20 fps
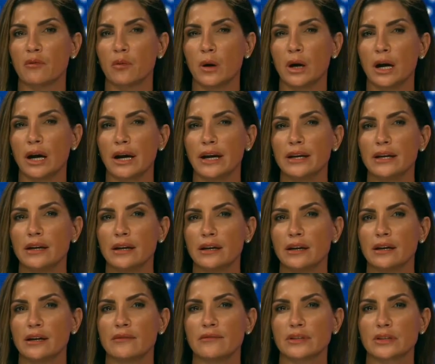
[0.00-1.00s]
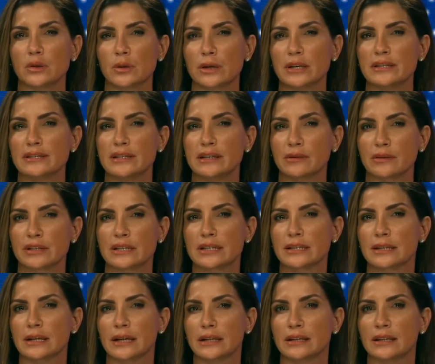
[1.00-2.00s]
why, Victoria's Secret
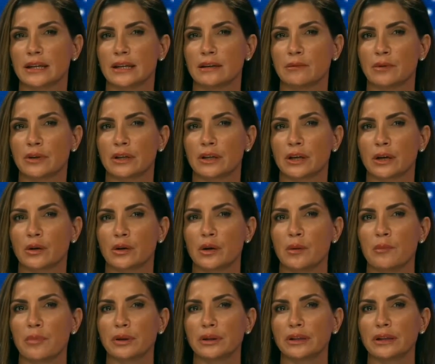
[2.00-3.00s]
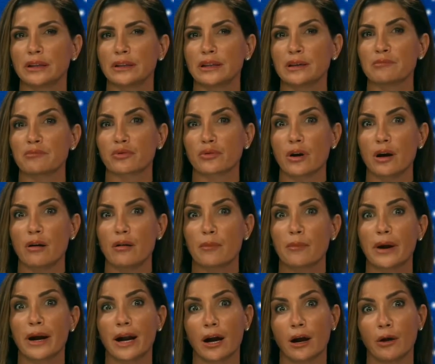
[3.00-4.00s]
decided that it would go completely broke
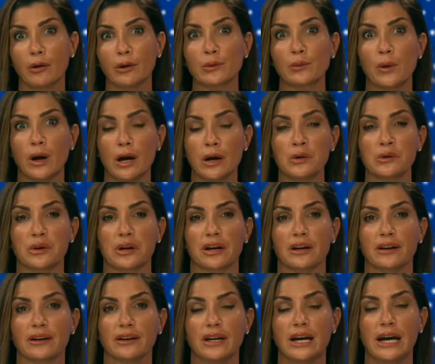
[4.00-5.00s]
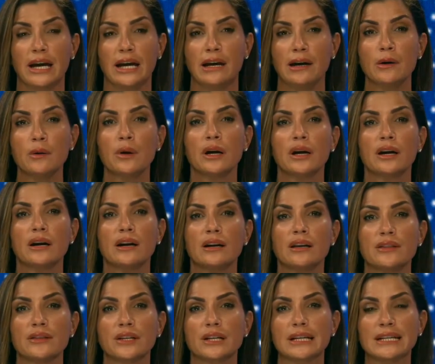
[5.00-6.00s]
but going woke. How?
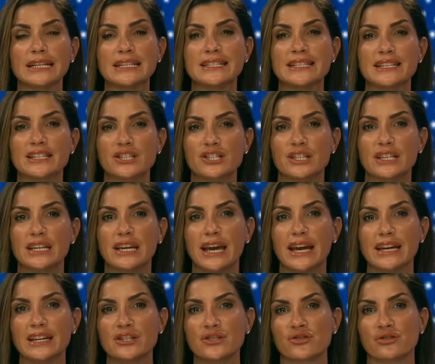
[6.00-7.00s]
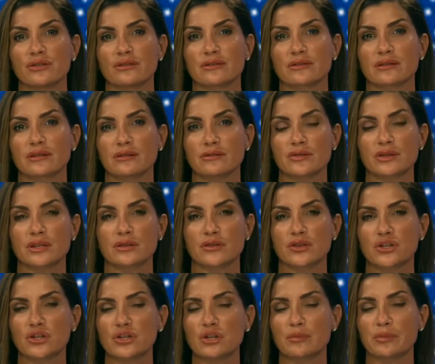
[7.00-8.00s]
They're going to ditch the angels, those
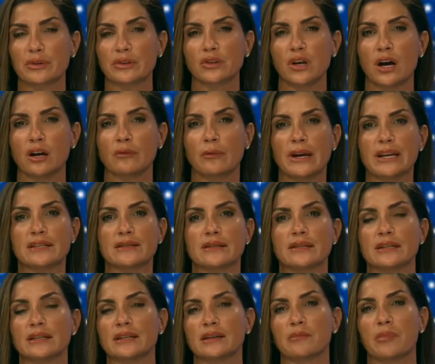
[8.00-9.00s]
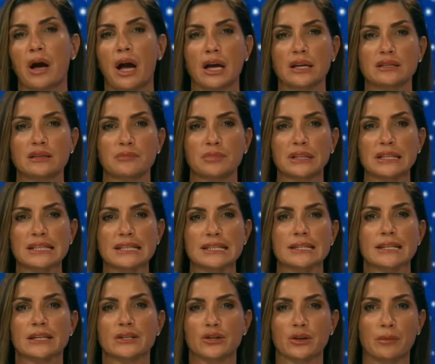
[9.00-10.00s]
super long waisted and possibly
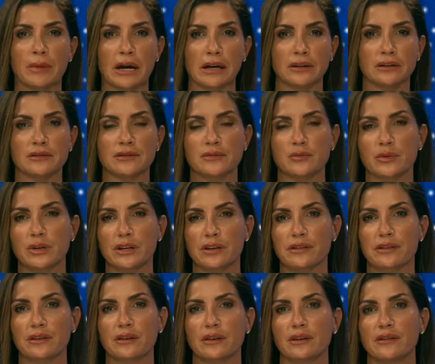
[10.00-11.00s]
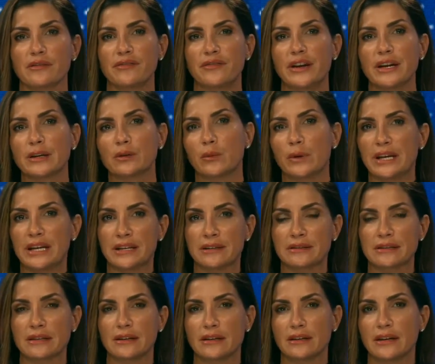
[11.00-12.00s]
slender models with fake
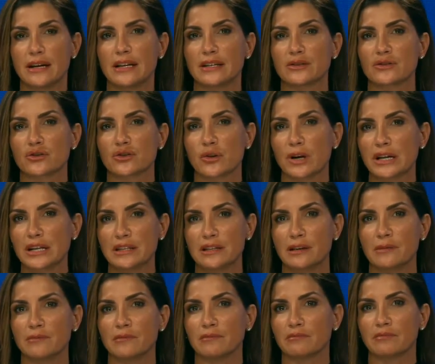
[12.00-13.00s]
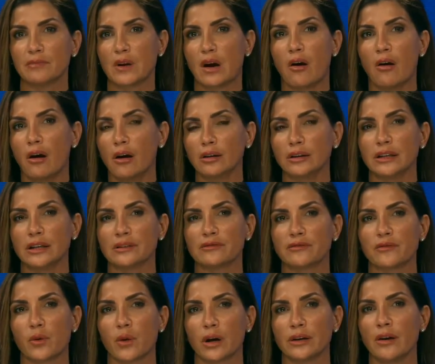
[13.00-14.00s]
wings, and trading them all in
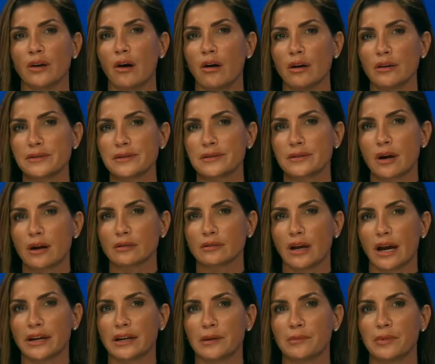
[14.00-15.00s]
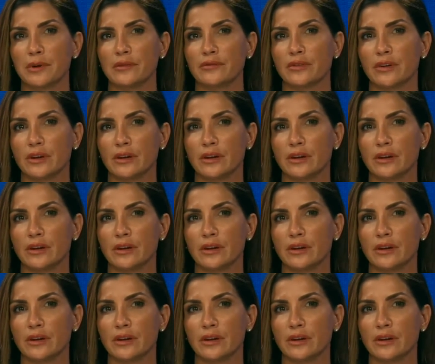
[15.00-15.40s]
for an all star lineup of